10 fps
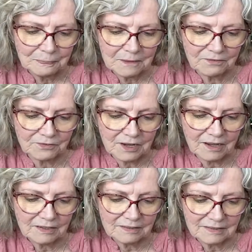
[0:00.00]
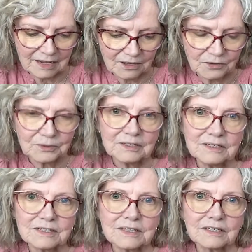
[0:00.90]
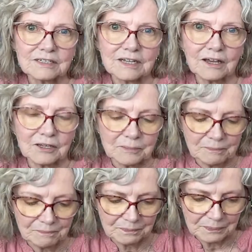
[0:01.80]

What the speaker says: If not, now is the time.